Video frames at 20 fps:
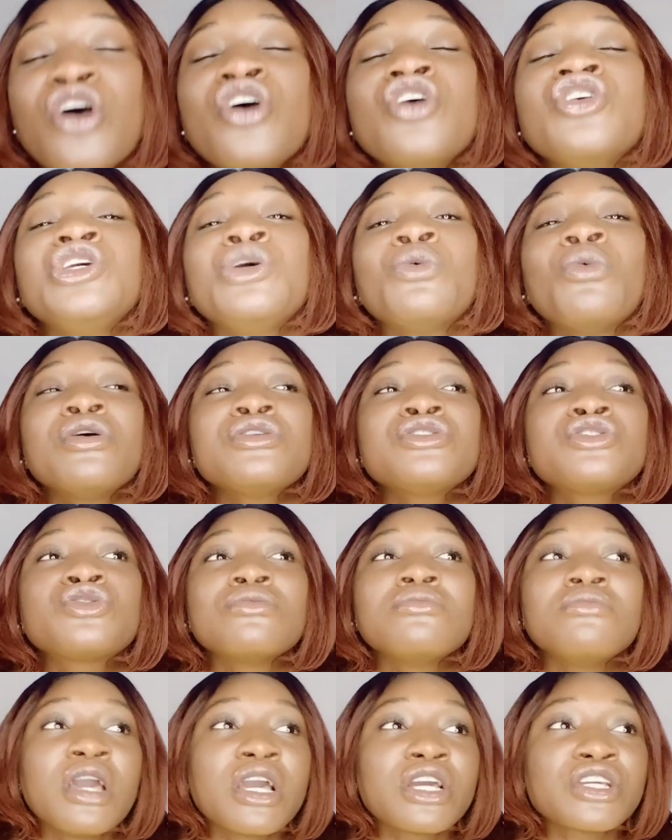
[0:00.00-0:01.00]
You want to
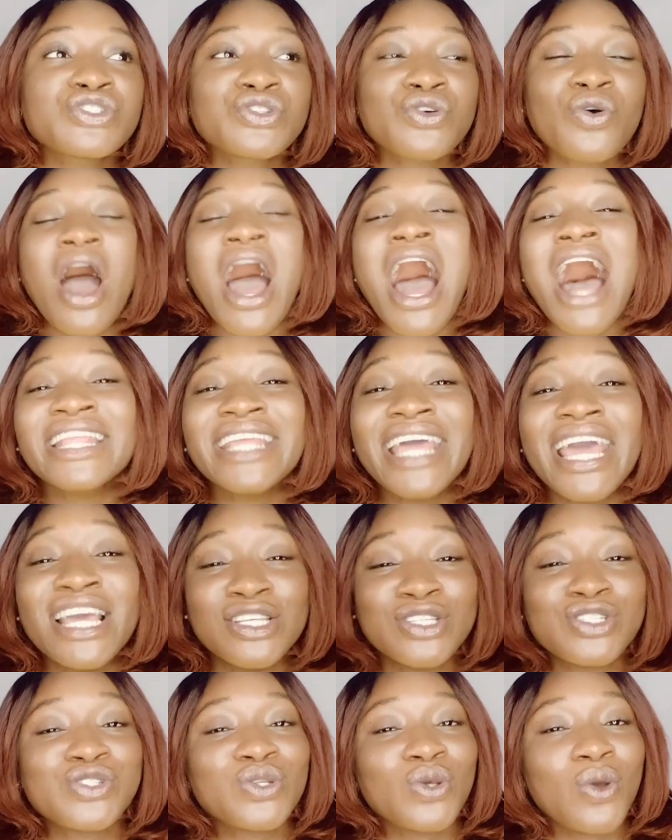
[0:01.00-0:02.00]
make sure and
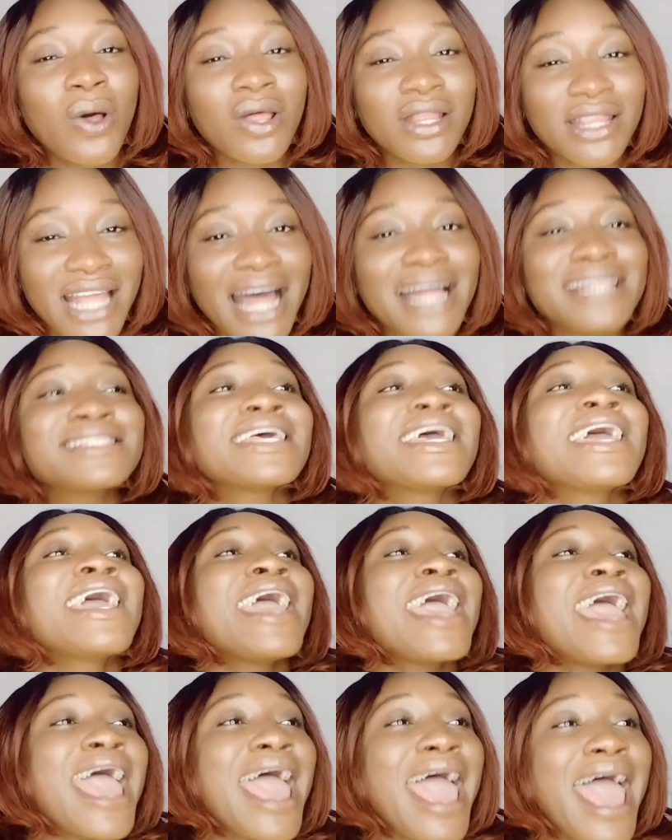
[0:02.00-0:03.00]
ensure that
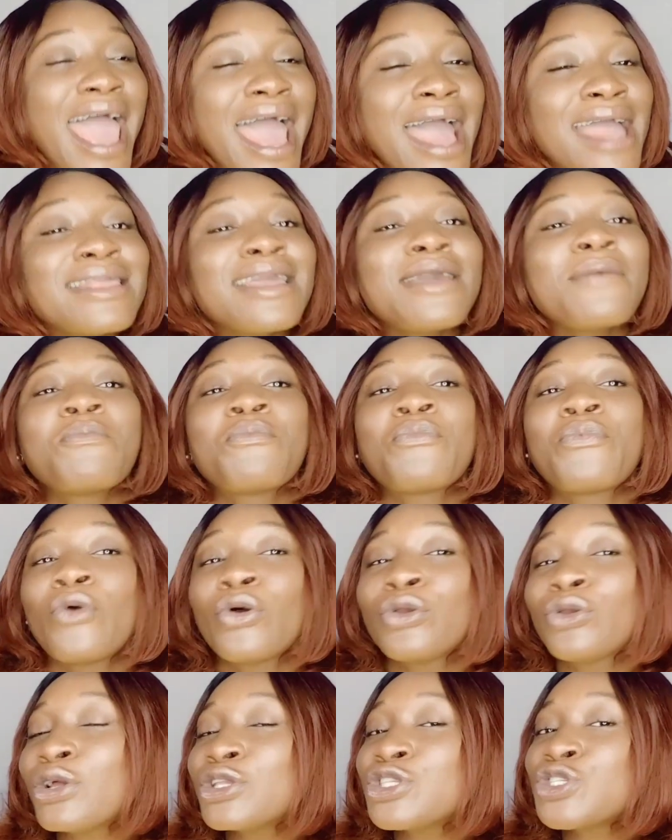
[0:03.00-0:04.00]
any
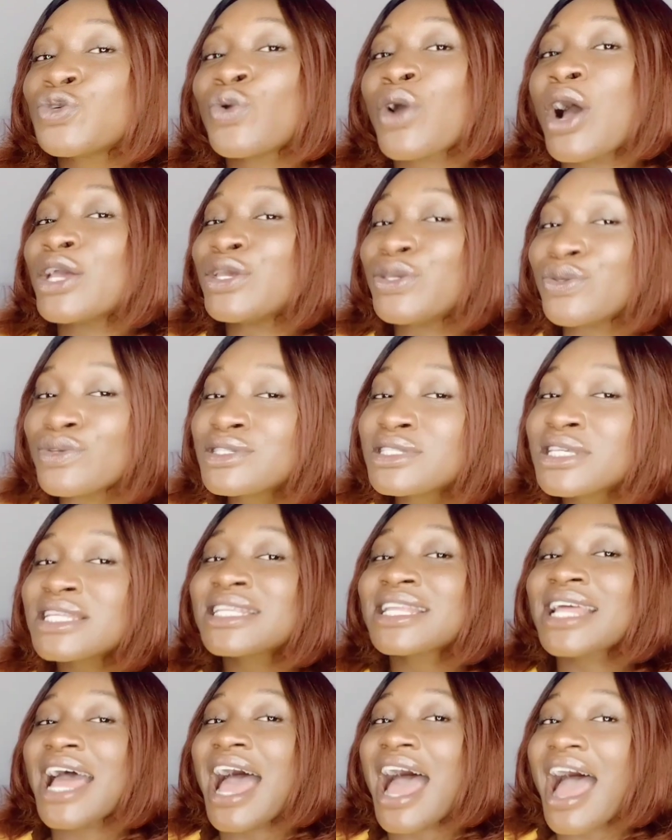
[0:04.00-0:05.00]
product you are
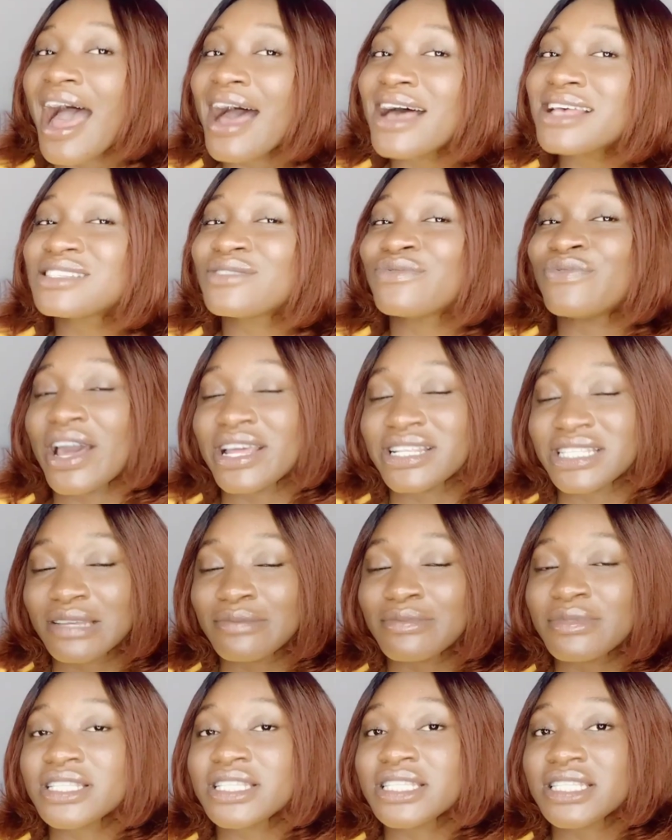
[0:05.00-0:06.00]
using has
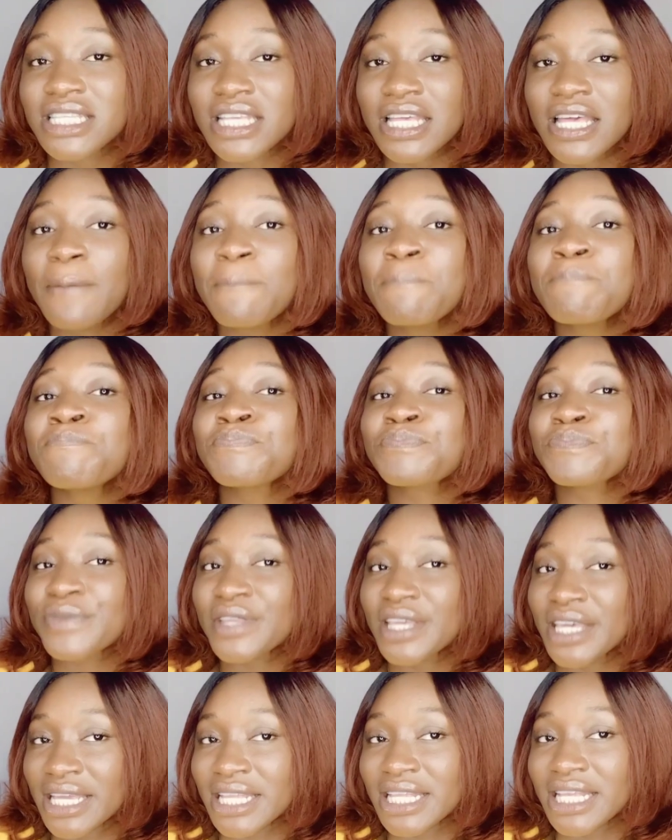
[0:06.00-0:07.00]
vitamin C
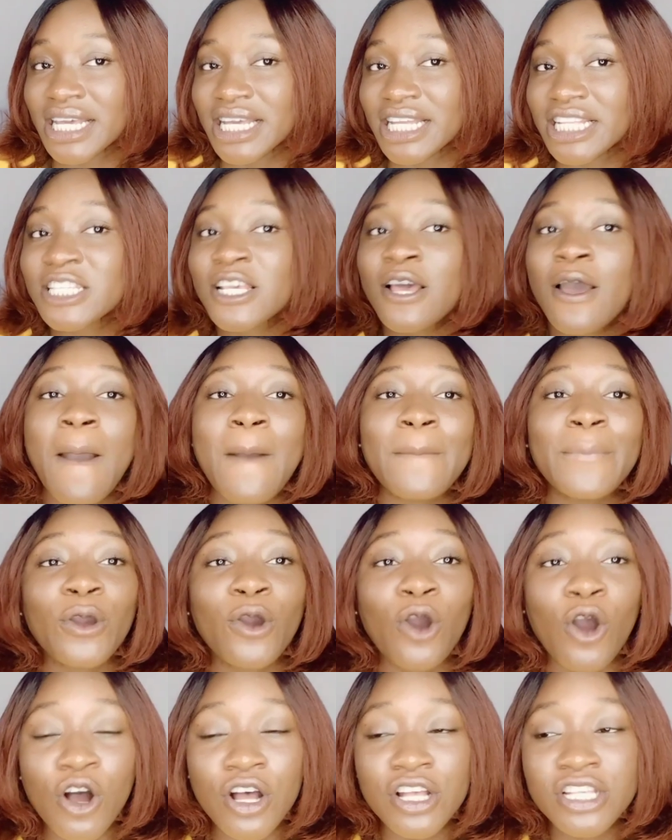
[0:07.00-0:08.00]
in it,
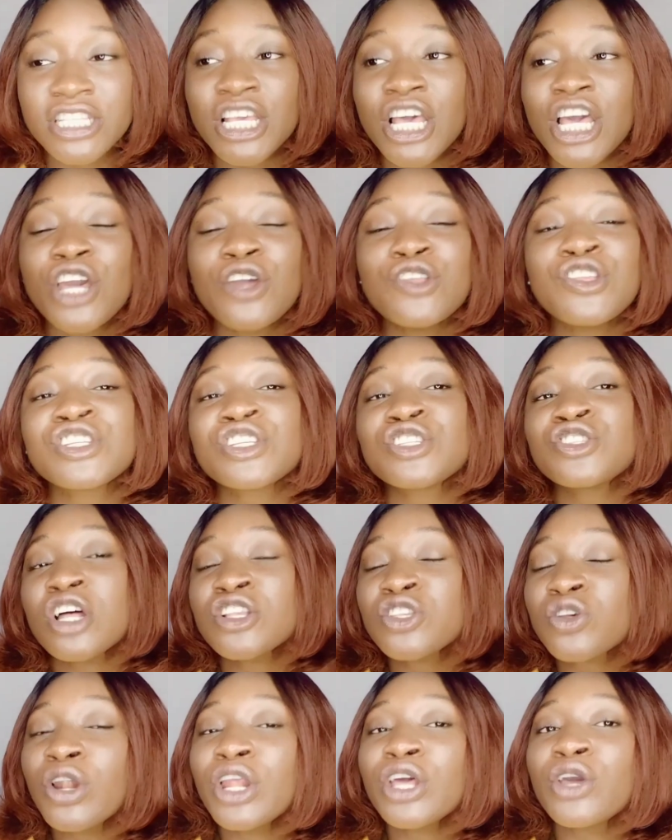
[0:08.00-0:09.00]
because this is
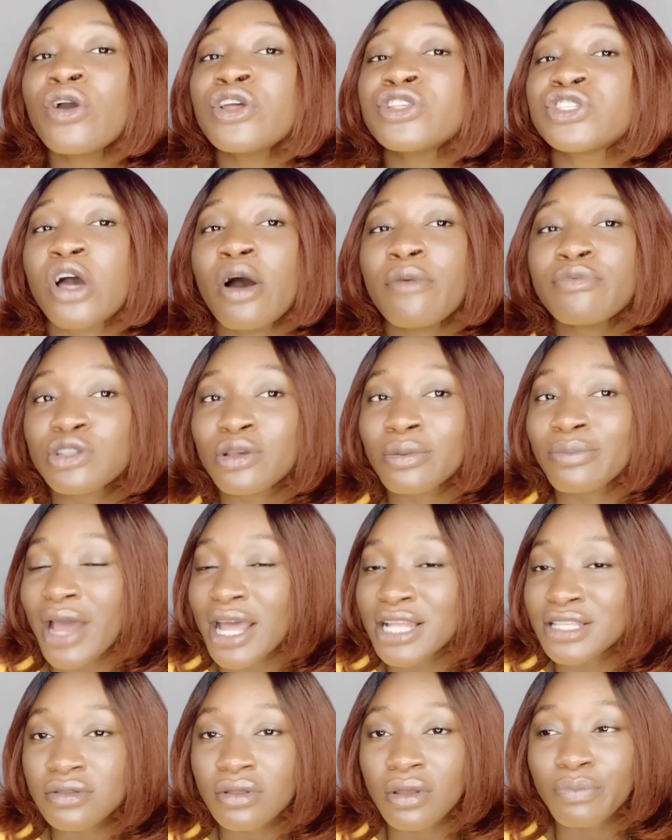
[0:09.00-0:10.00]
not only going to help to
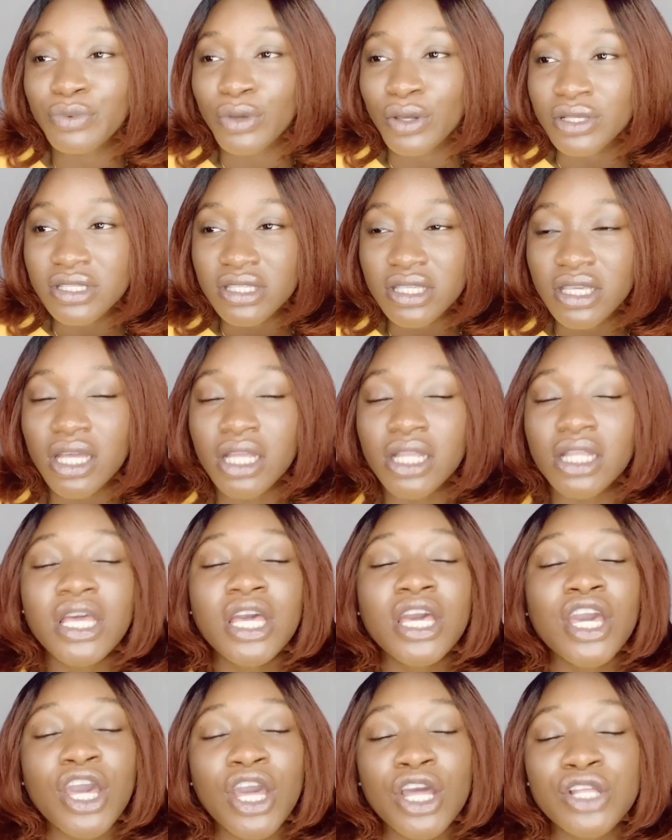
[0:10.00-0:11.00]
brighten up your skin,
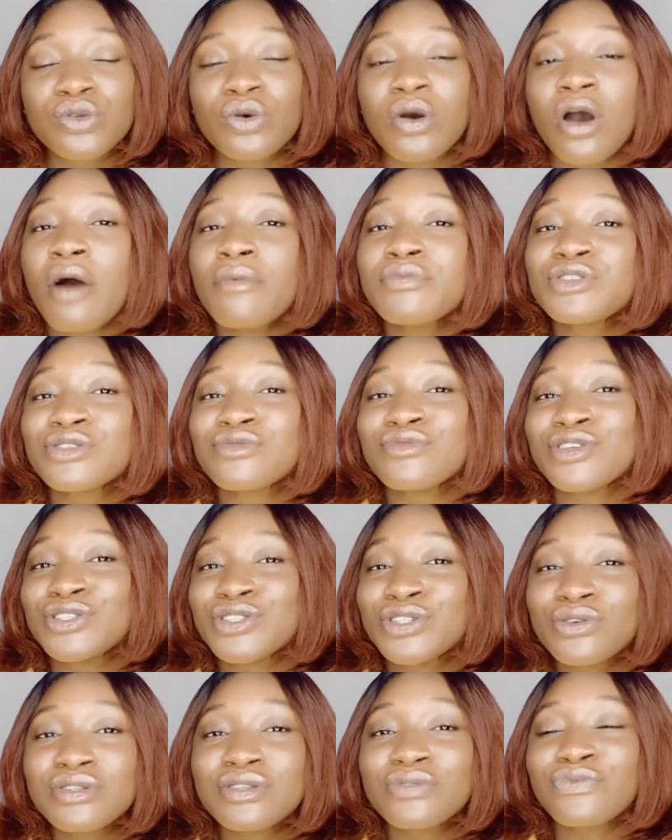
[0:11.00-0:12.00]
it will help to
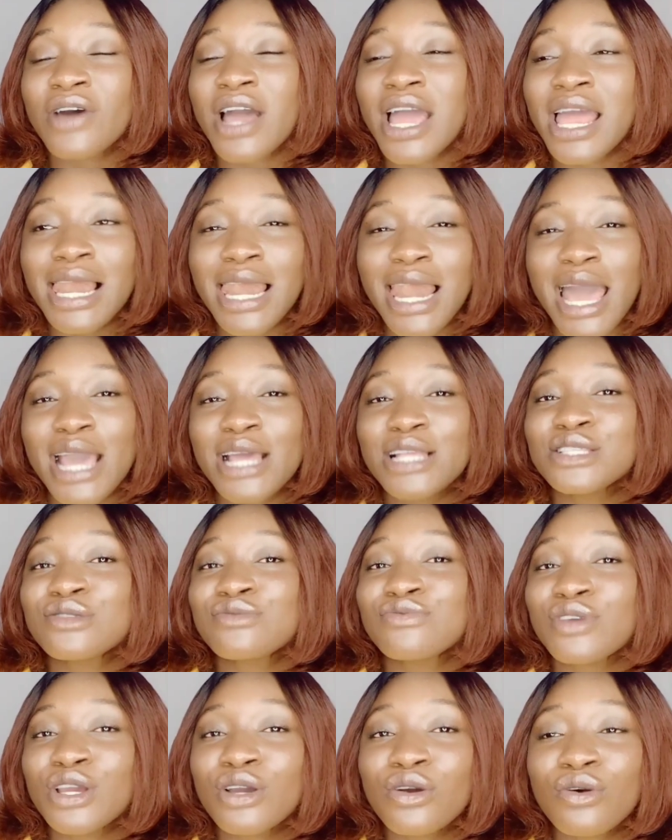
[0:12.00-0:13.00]
reduce fine
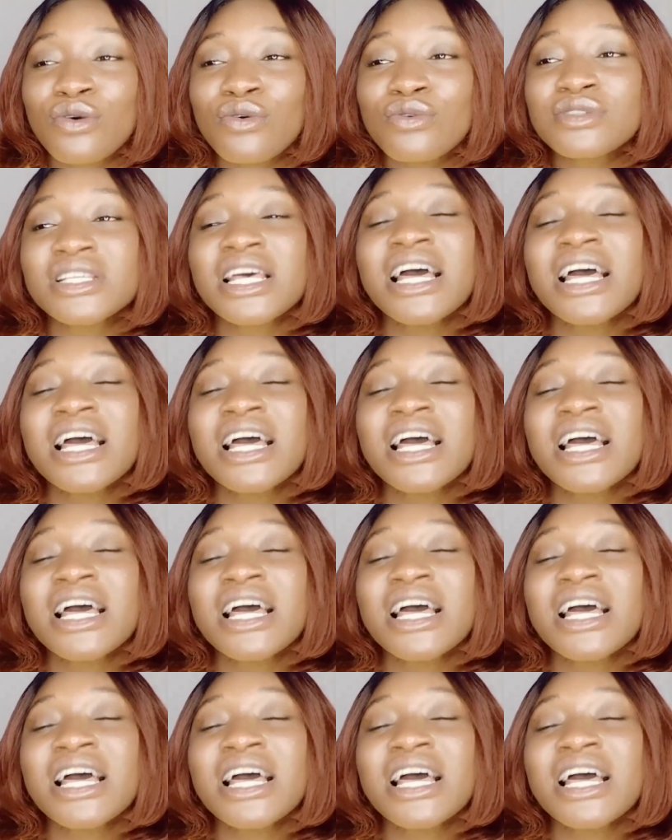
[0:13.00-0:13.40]
lines, wrinkles,